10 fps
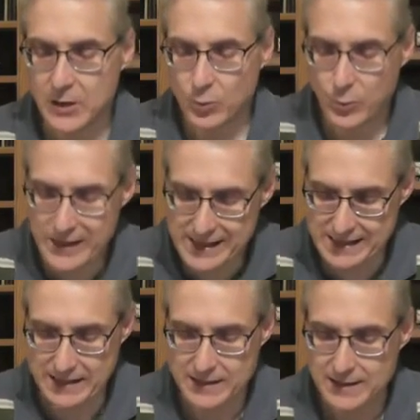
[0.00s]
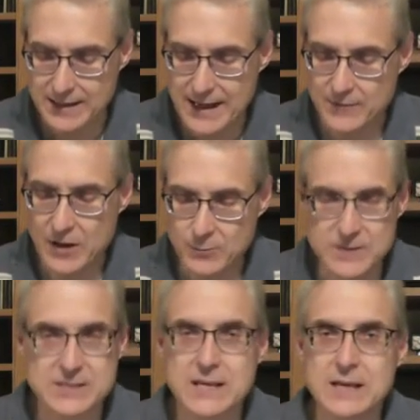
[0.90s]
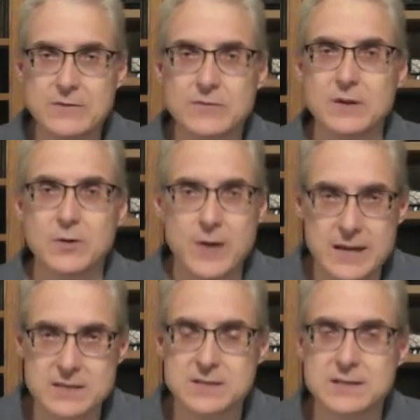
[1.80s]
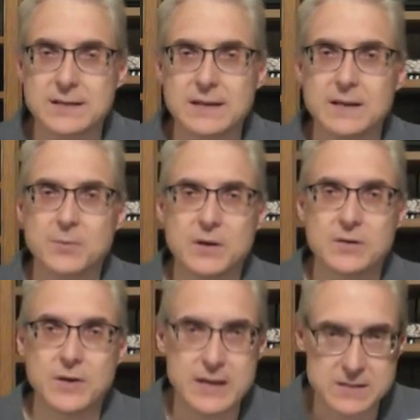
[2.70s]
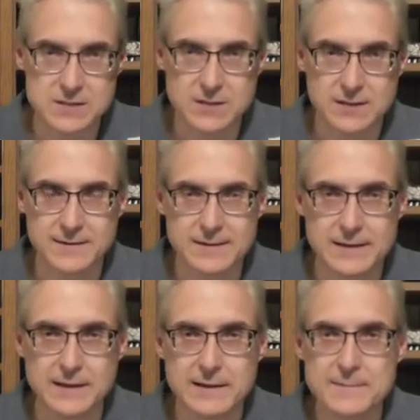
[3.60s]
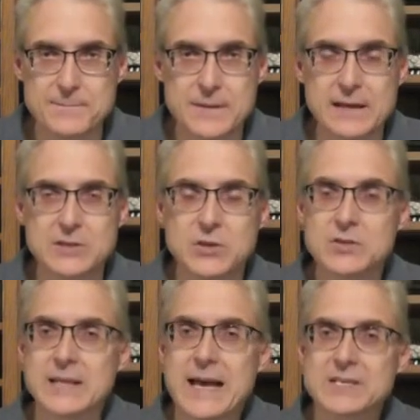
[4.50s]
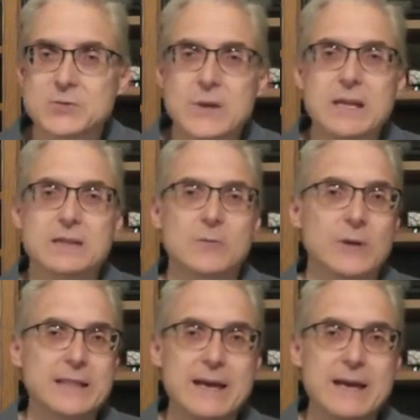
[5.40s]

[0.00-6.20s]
we have all received grace upon grace. And I told you last week that what